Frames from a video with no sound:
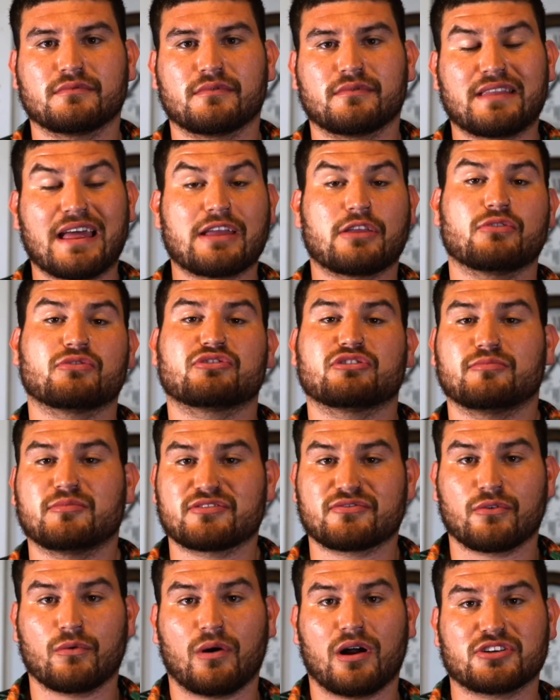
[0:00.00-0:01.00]
Thank you so much
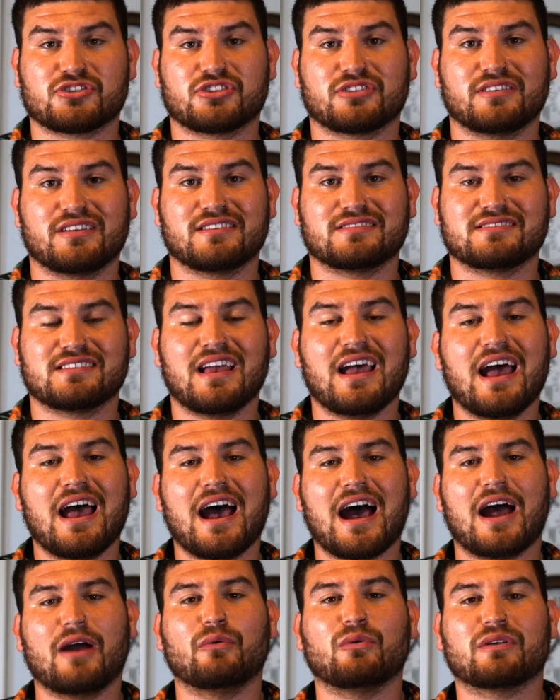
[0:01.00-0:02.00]
for watching this.
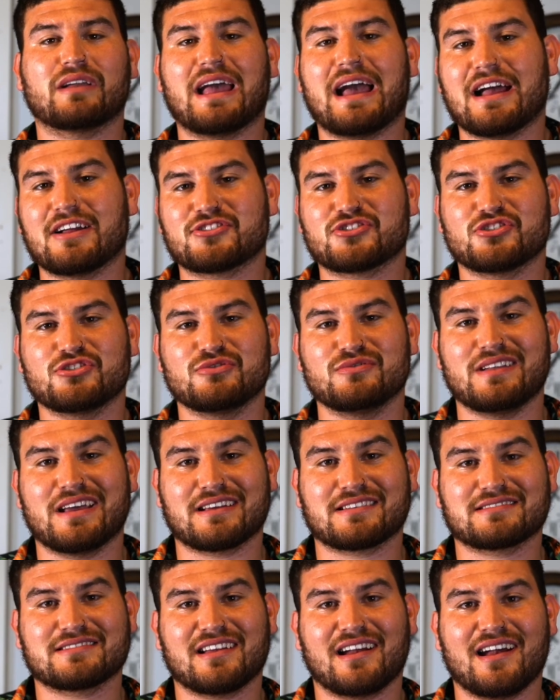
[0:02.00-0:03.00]
I will catch you
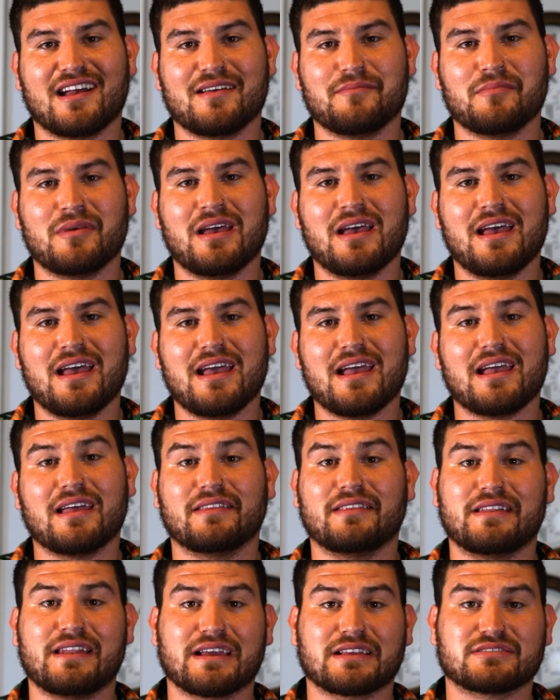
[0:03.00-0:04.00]
next time in
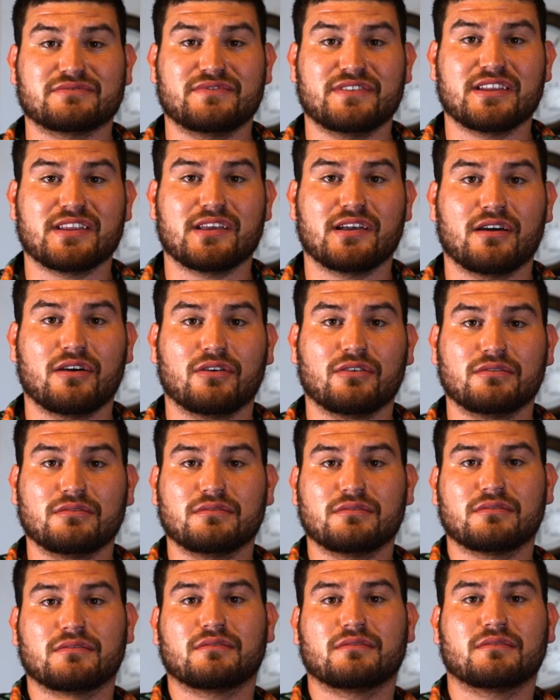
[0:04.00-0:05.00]
the next video.
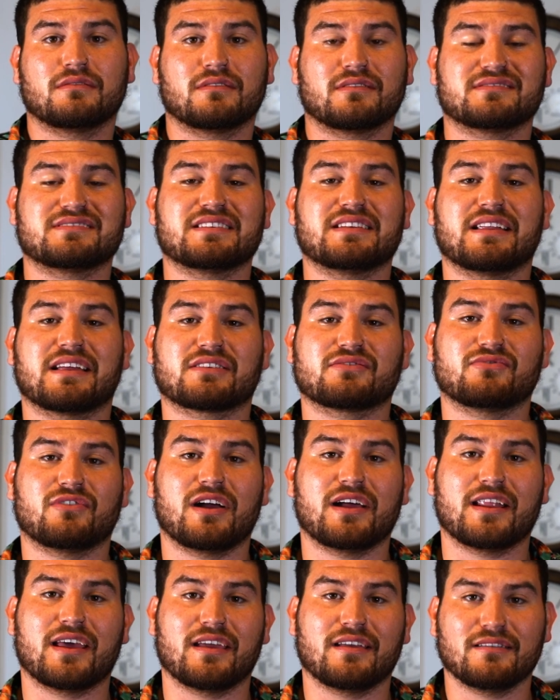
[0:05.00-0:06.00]
See you next
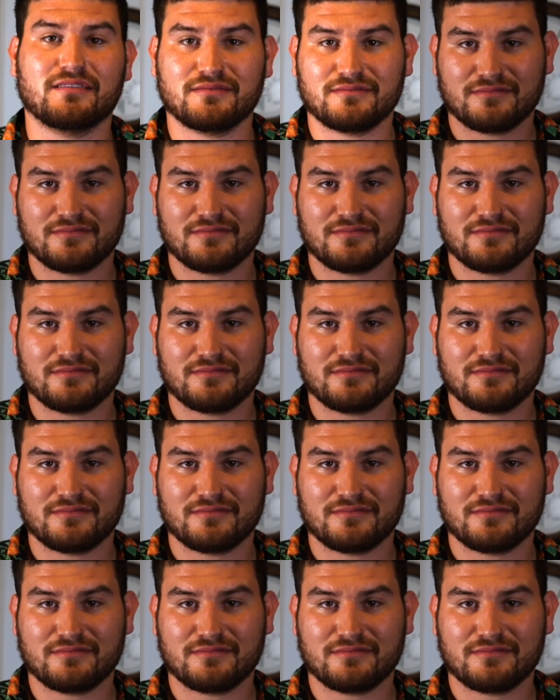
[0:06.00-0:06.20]
Friday.